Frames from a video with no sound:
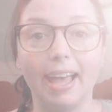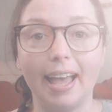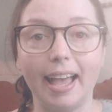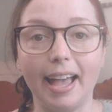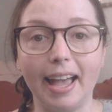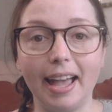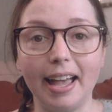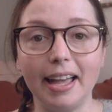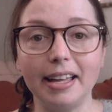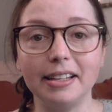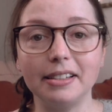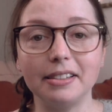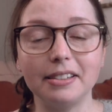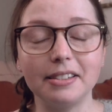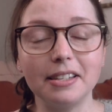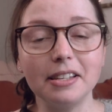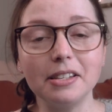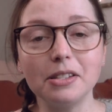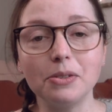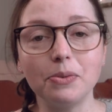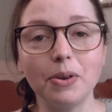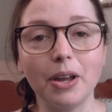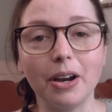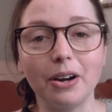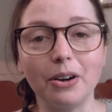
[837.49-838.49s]
And
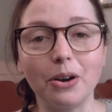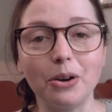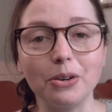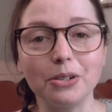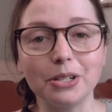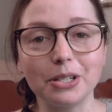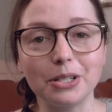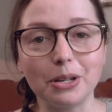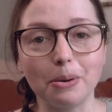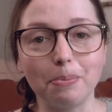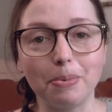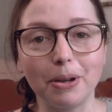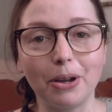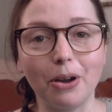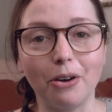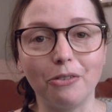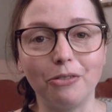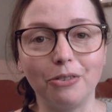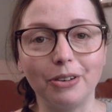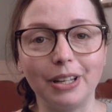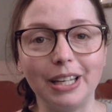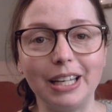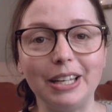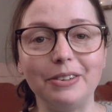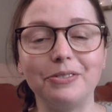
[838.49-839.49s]
since we are on the topic of
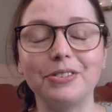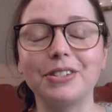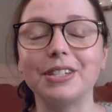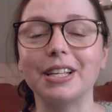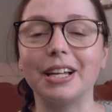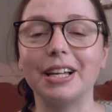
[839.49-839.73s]
leaves,